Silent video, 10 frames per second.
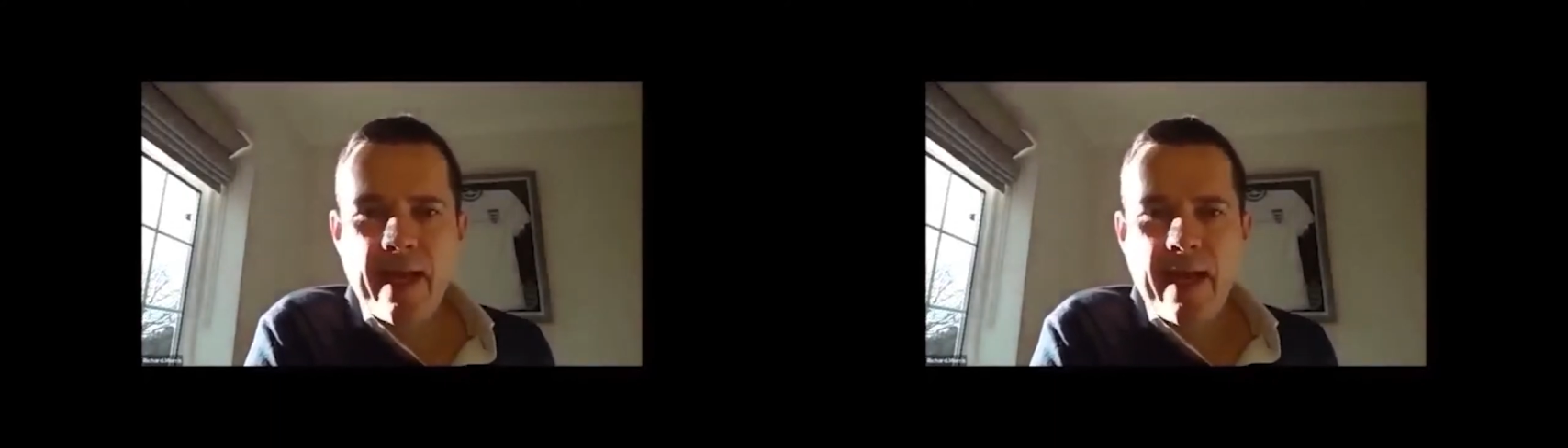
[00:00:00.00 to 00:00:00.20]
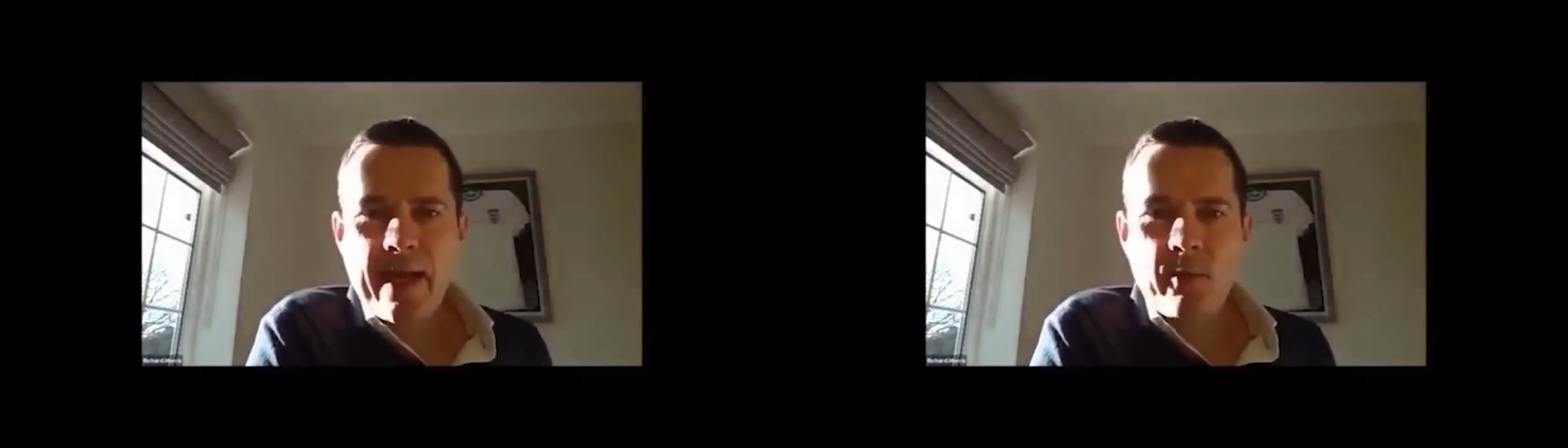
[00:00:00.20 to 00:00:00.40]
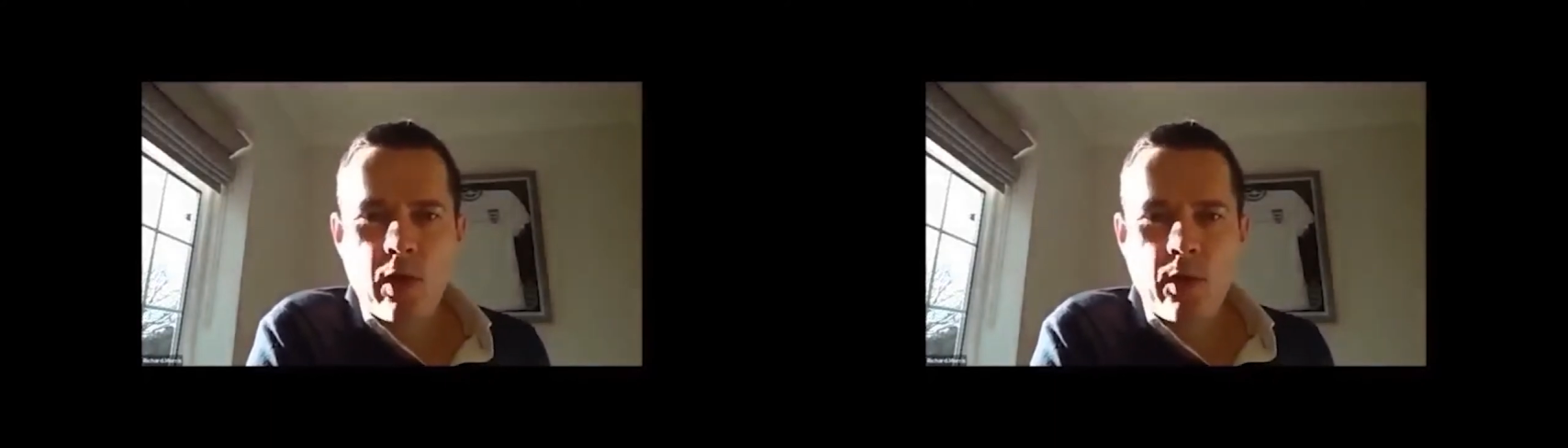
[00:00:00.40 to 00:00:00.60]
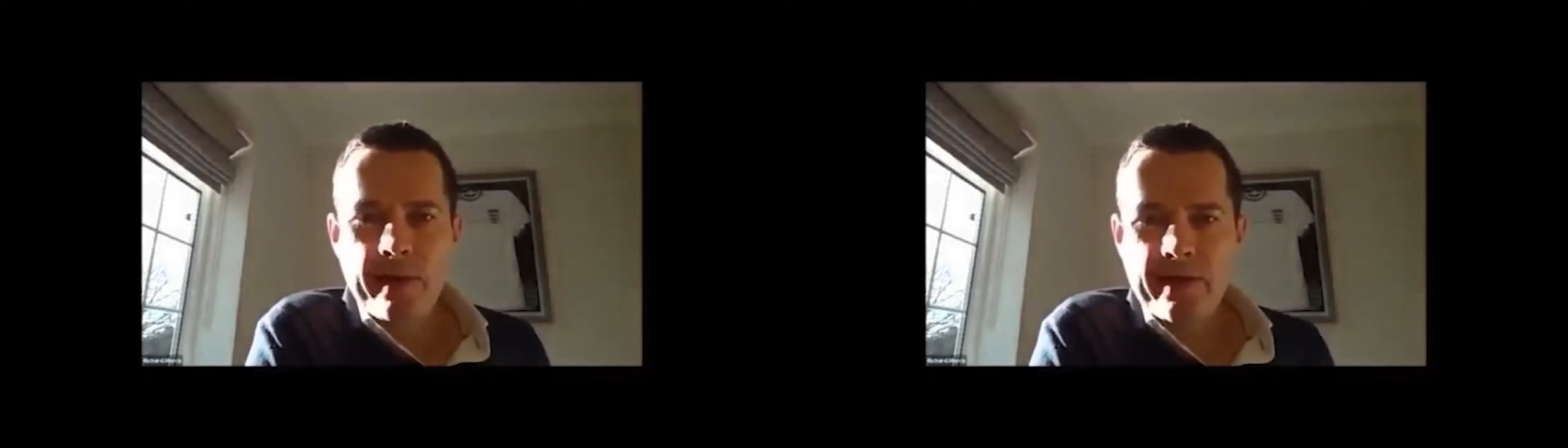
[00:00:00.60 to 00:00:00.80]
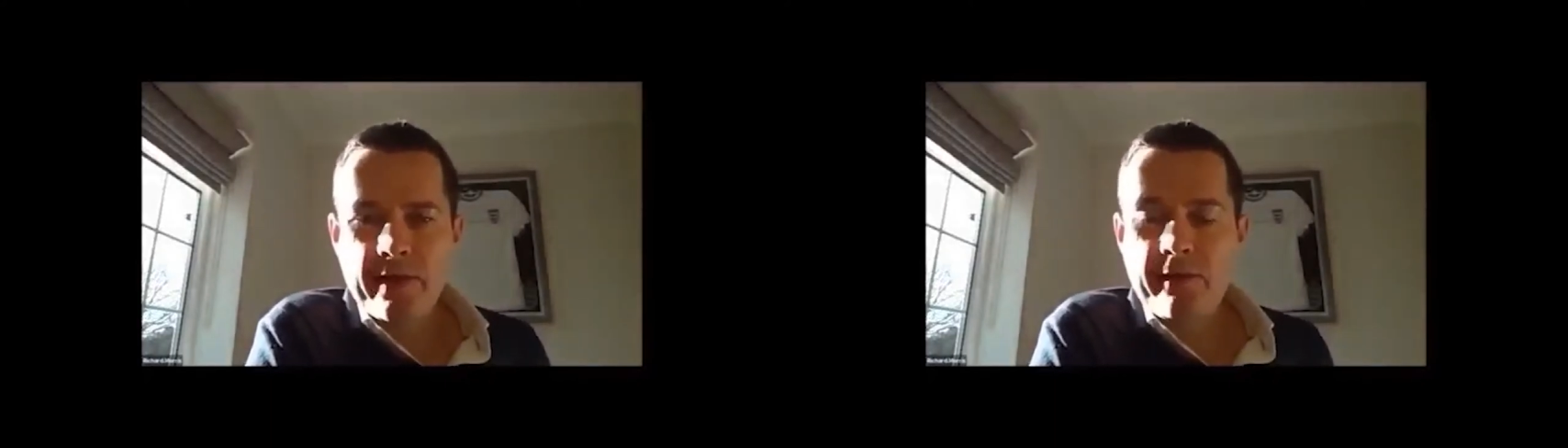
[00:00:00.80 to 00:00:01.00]
and what
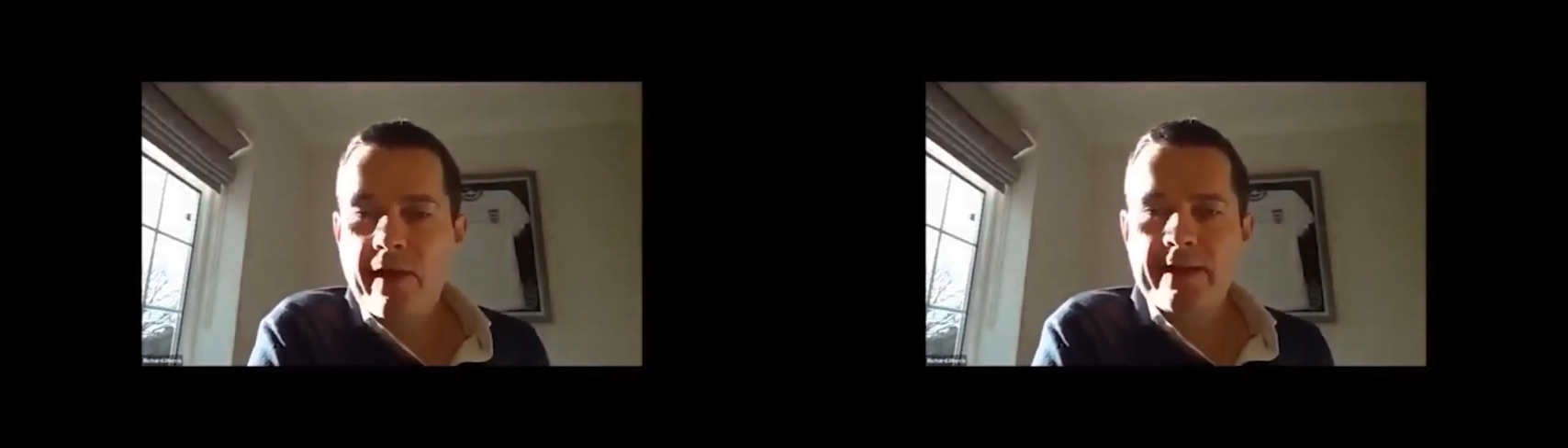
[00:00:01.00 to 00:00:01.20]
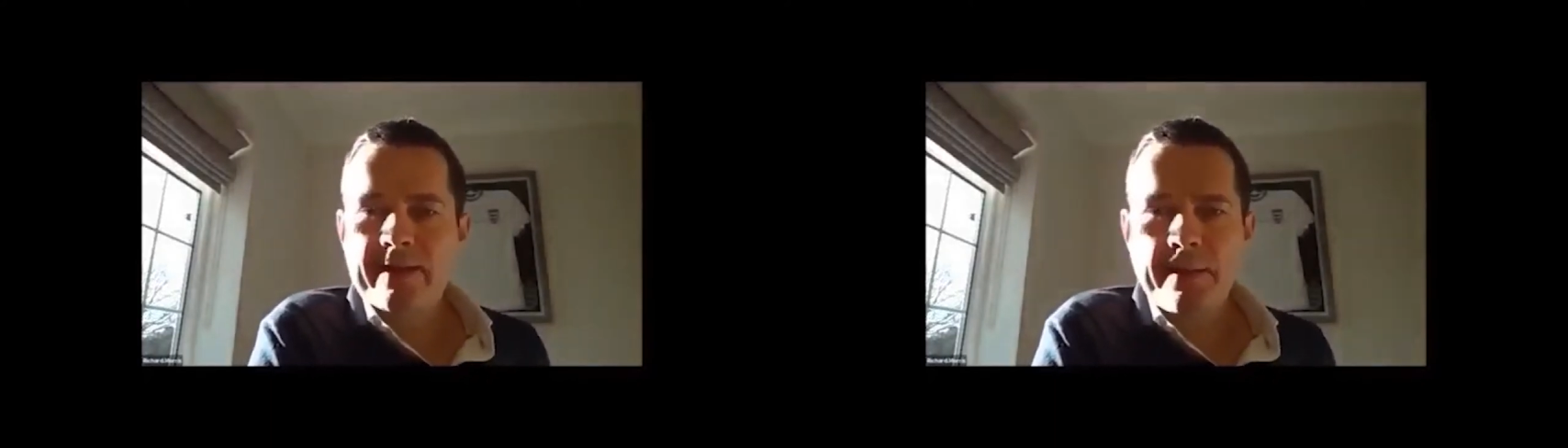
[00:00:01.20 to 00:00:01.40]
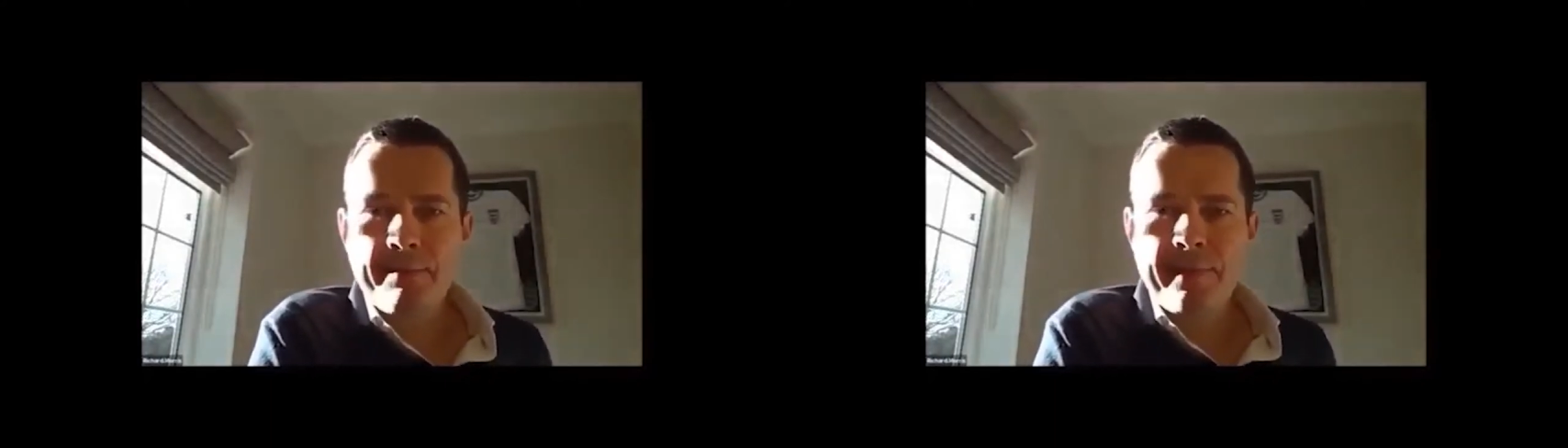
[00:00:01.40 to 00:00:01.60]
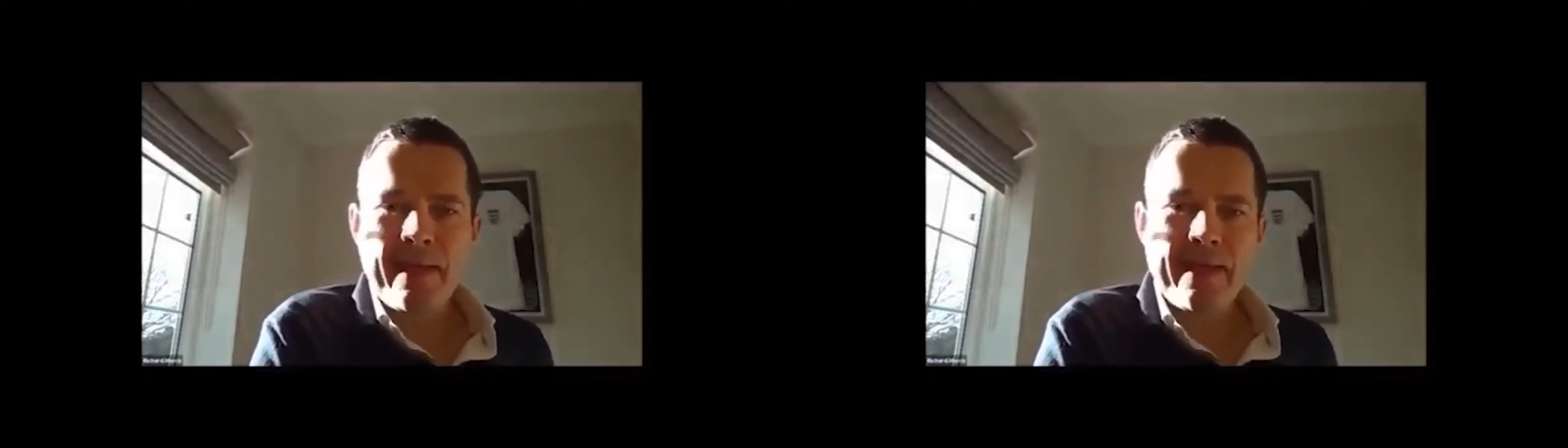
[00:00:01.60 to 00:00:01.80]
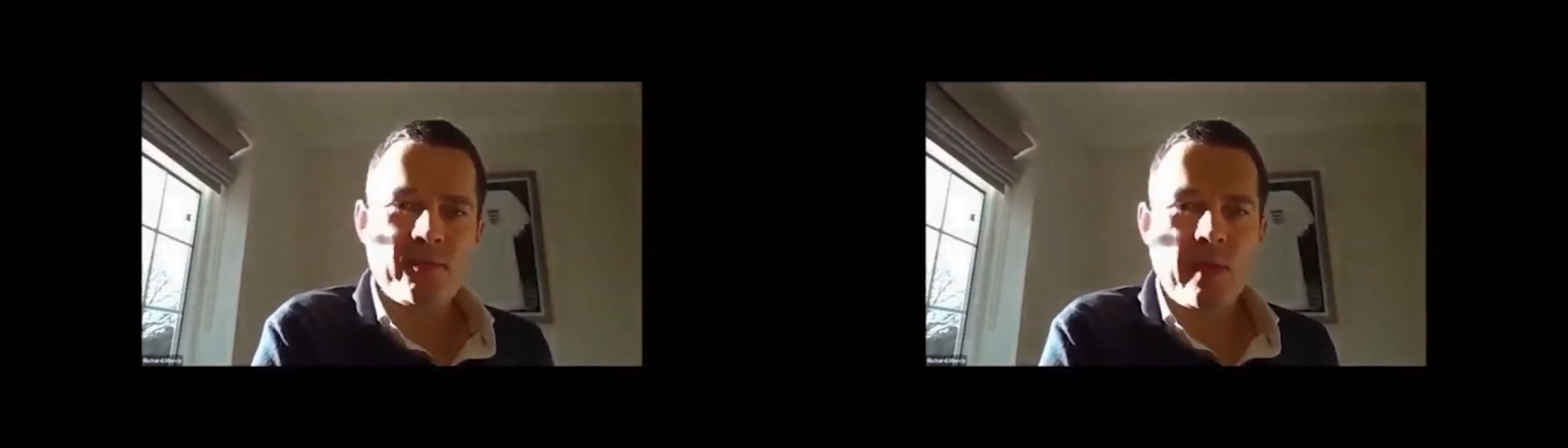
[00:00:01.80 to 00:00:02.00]
we do very
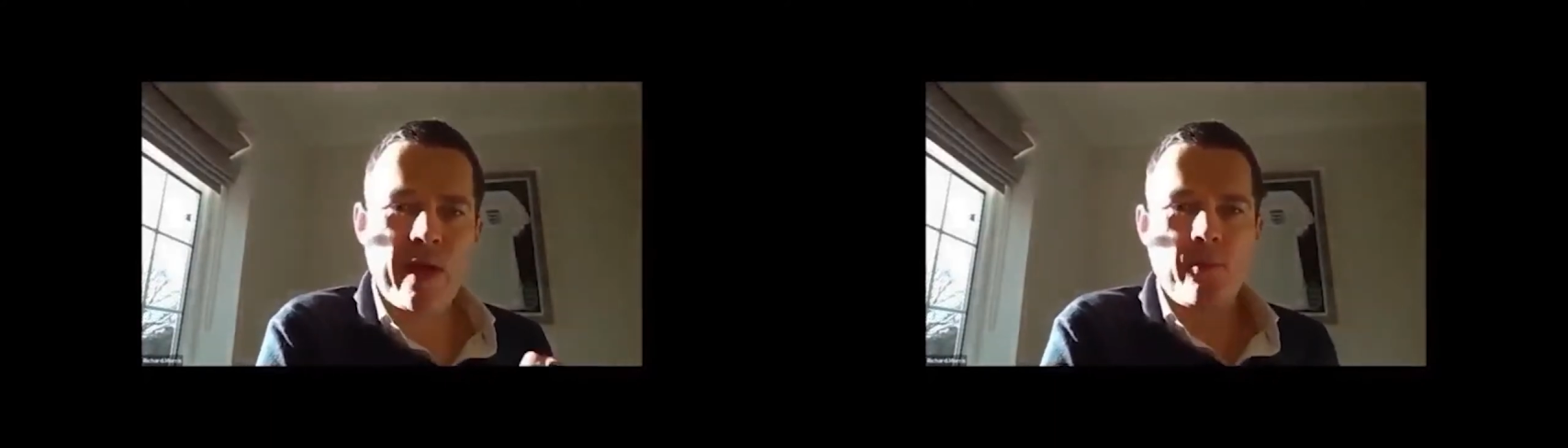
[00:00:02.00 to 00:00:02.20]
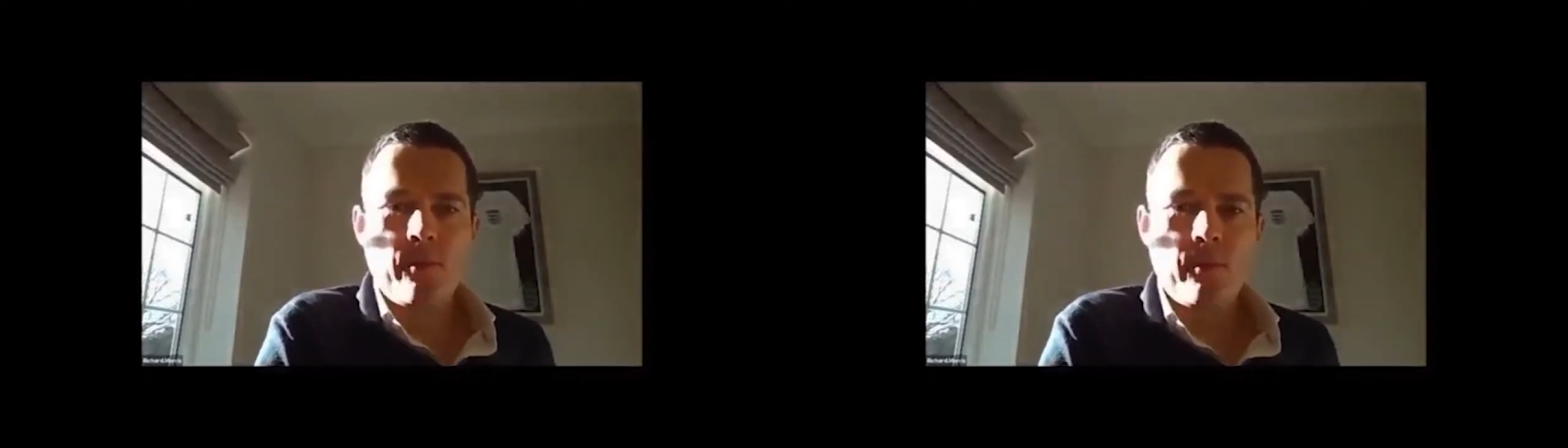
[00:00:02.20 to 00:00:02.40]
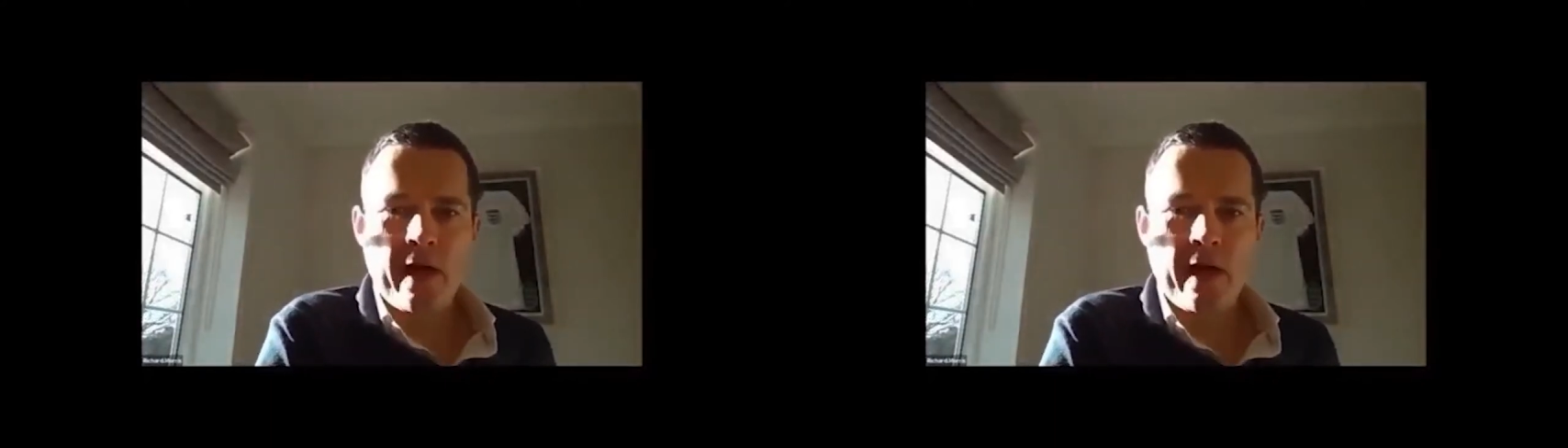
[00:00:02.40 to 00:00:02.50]
simply is we're